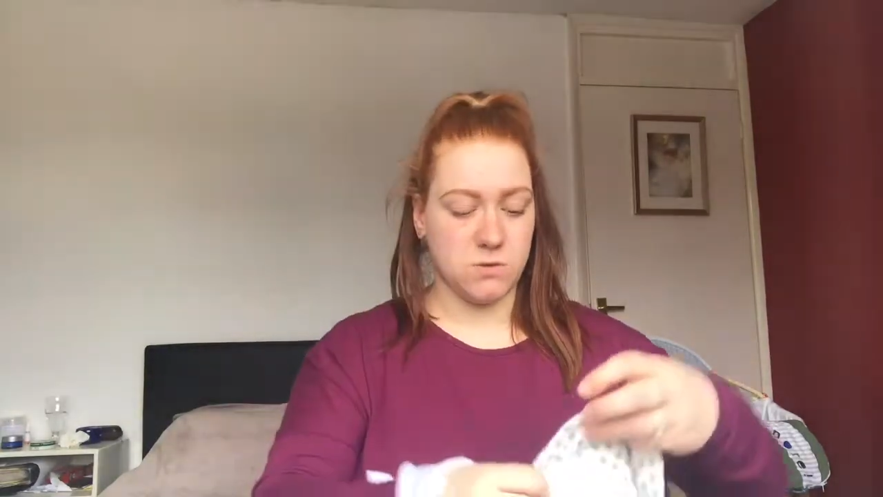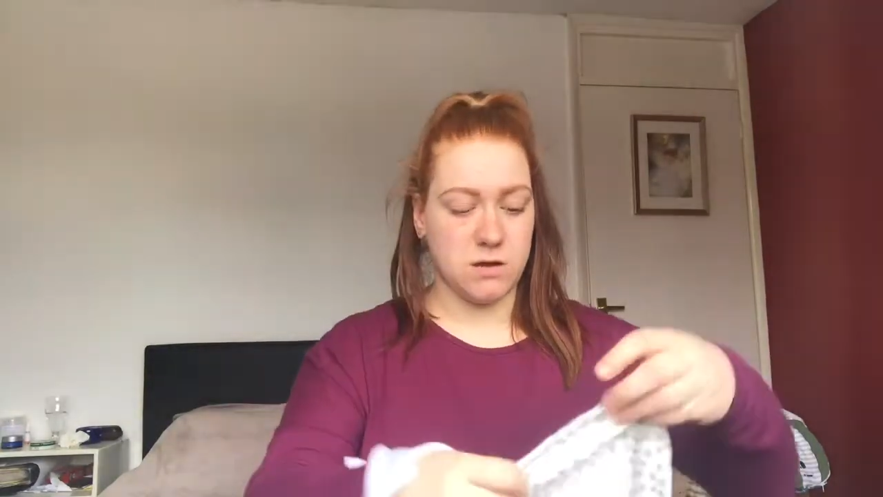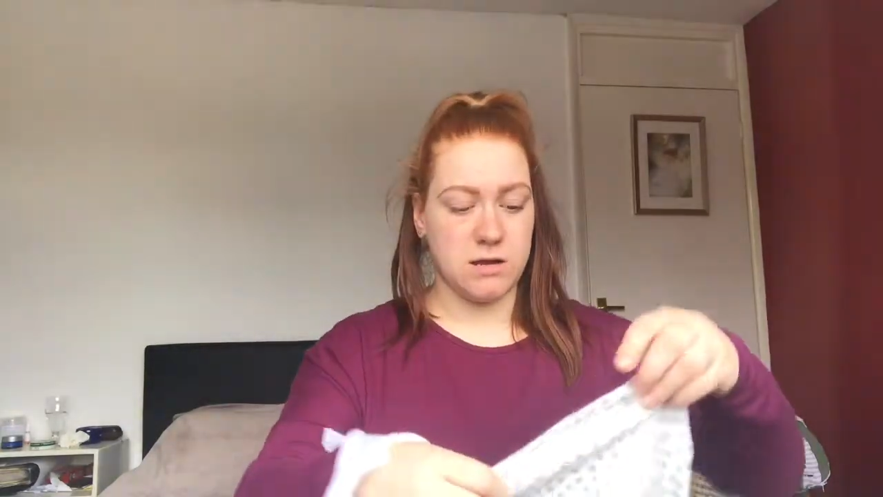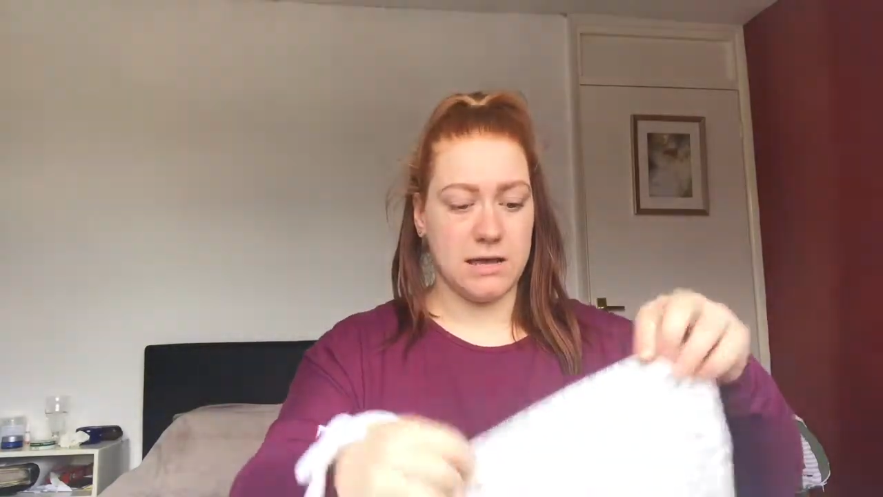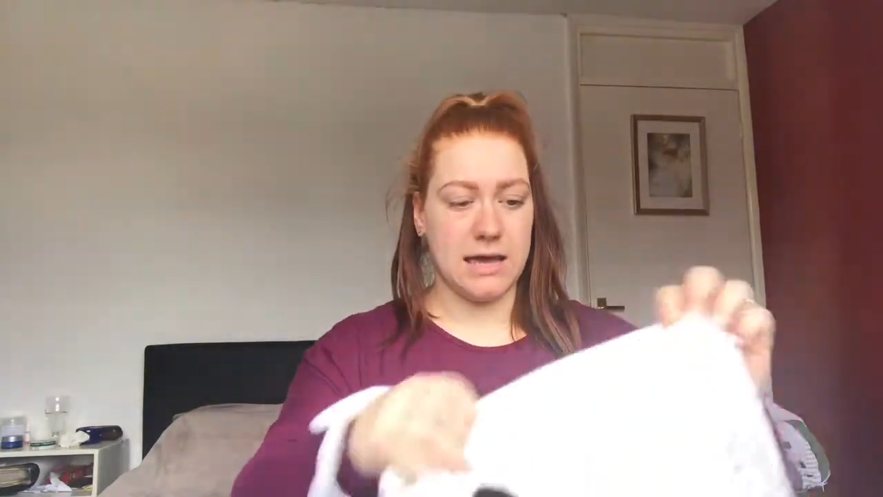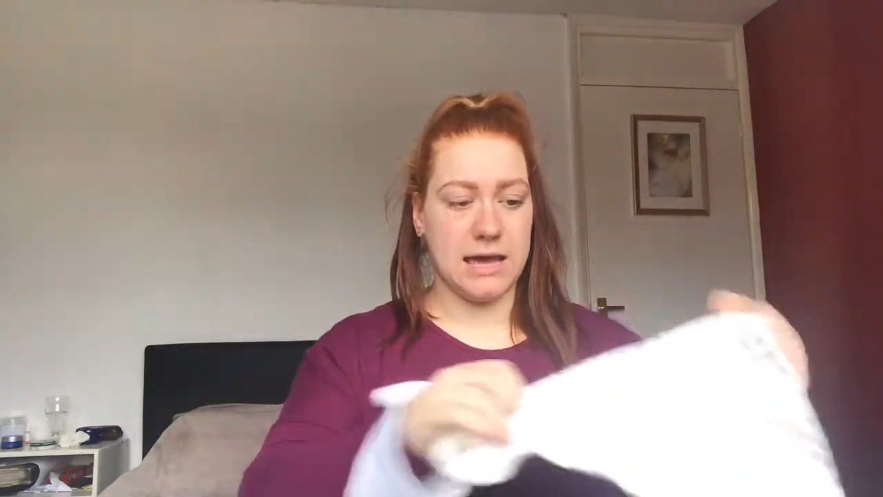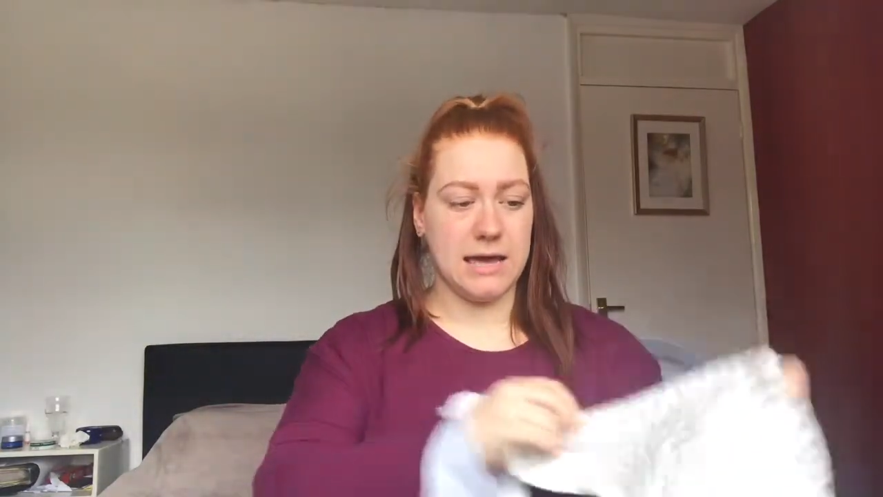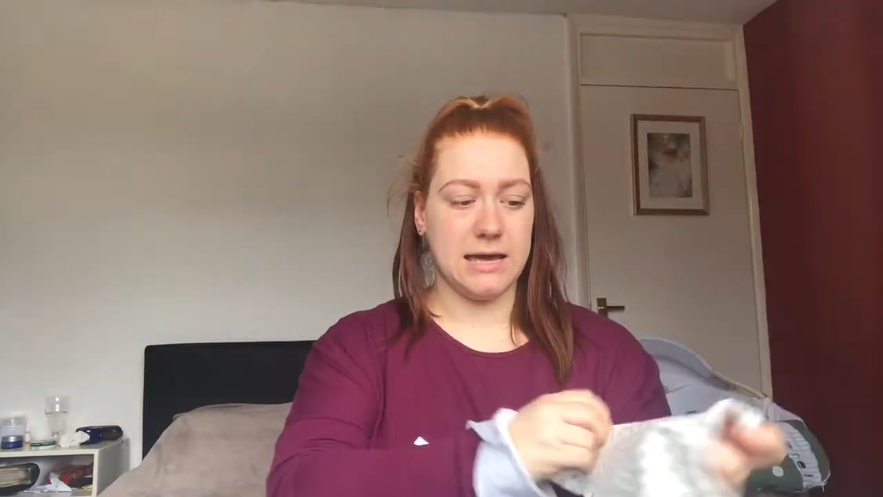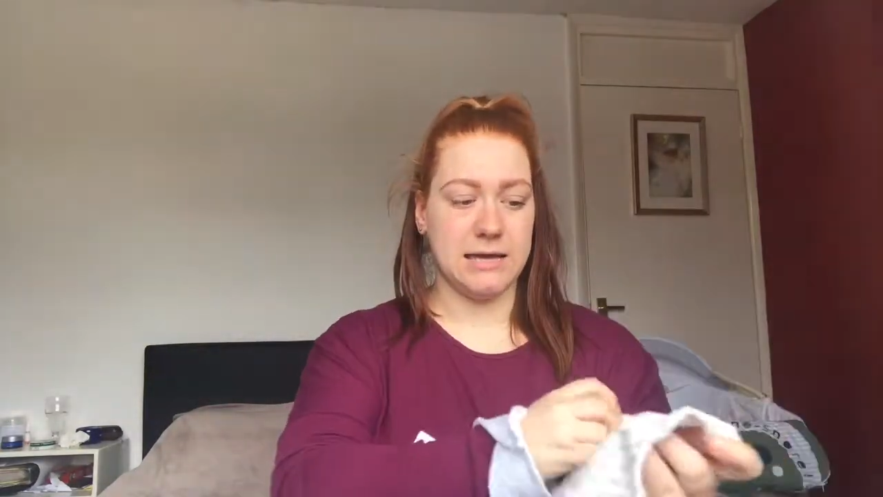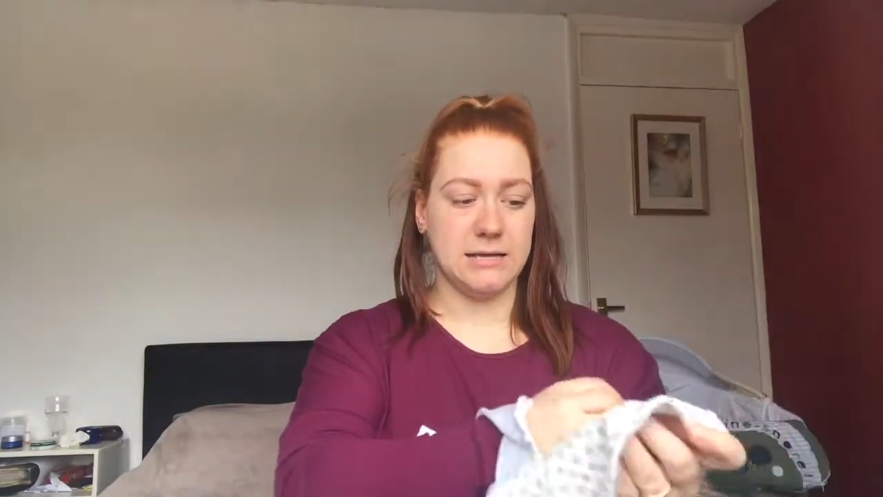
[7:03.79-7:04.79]
one
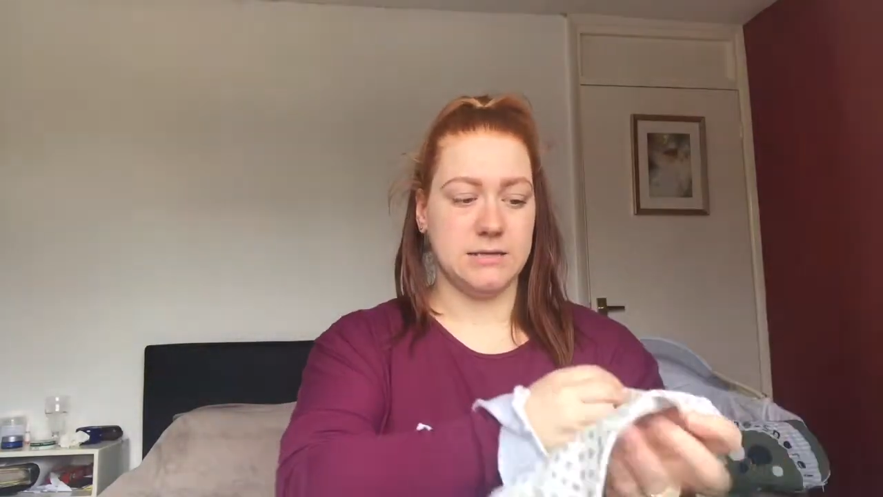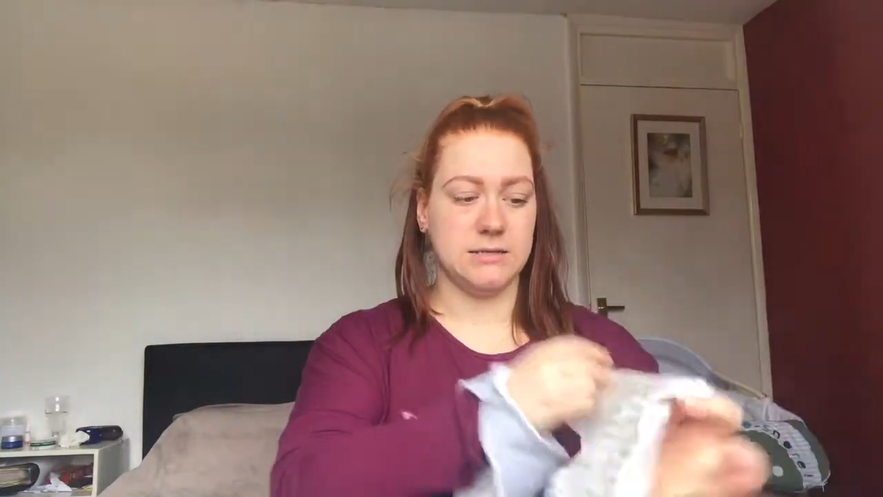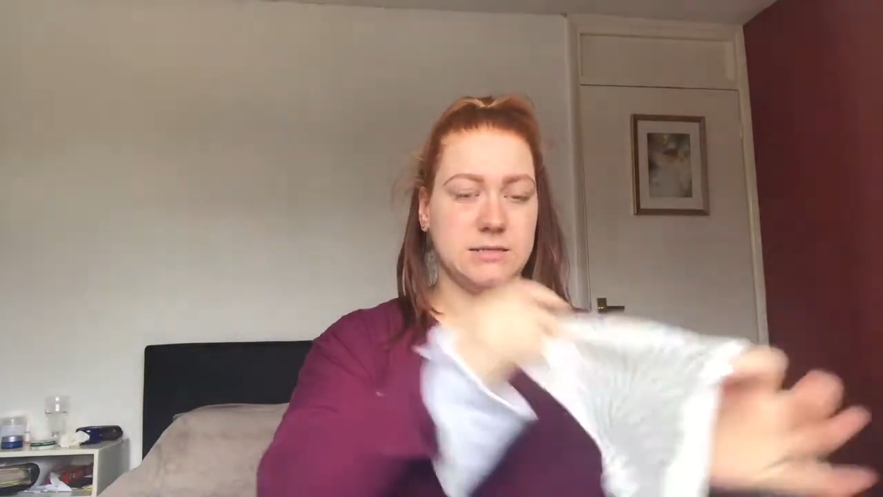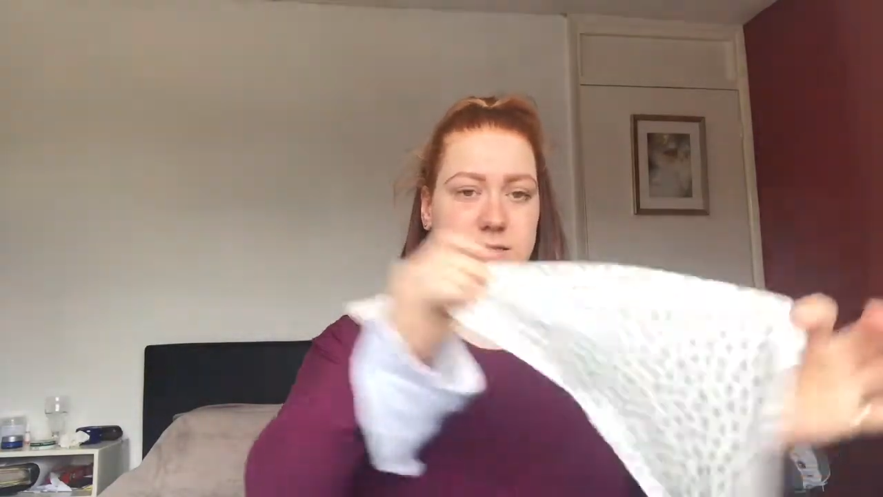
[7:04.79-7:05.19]
and